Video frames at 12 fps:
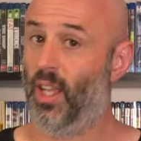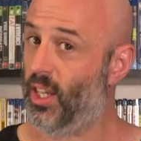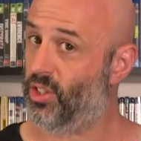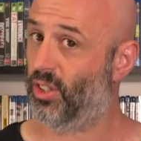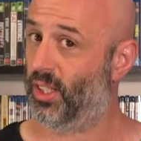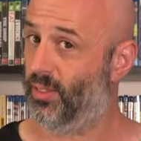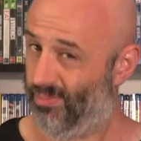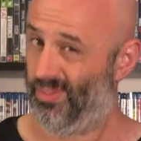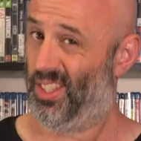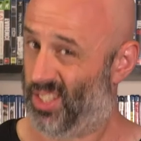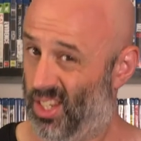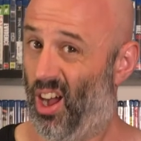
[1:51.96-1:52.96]
Actually,
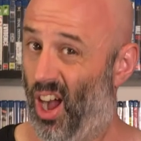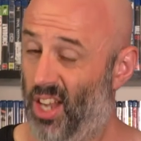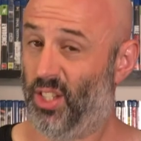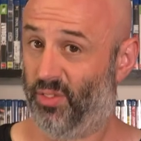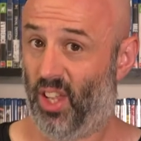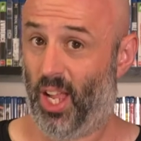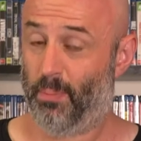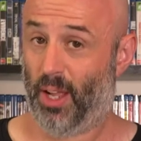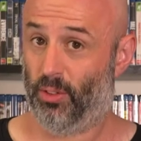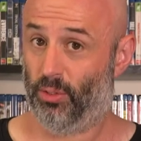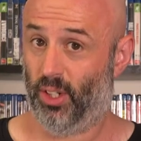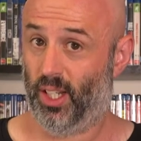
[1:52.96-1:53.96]
it's kind of like
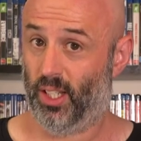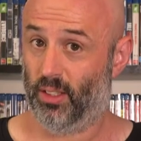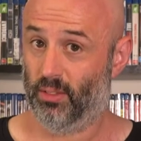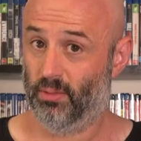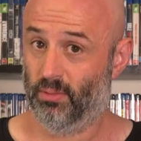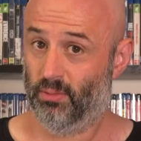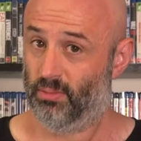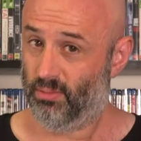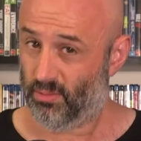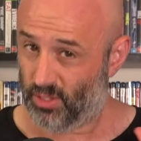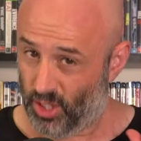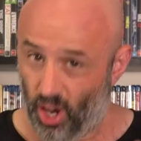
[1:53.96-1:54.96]
Battle Royale.
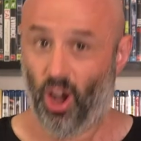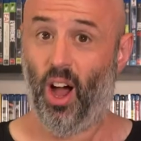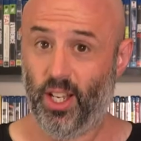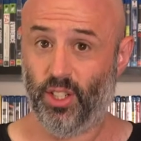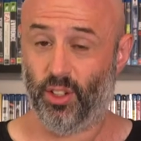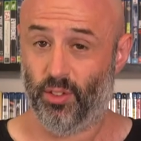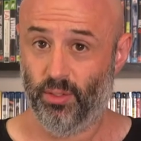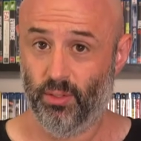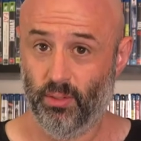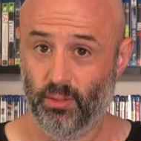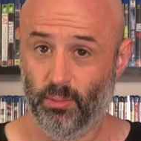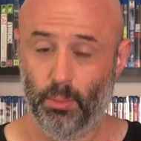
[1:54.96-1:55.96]
Kind of,
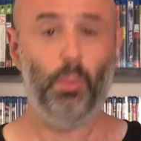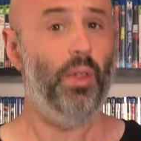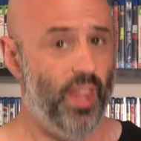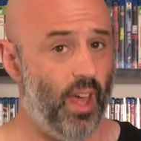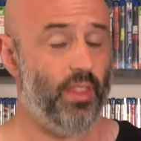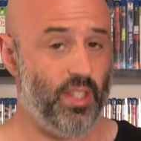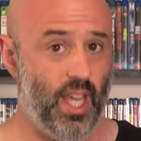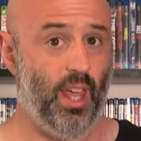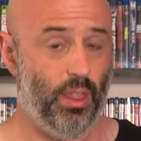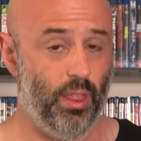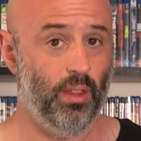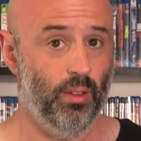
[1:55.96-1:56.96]
but without the
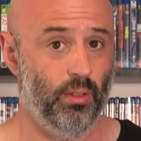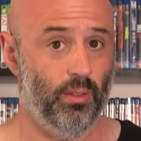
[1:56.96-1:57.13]
death.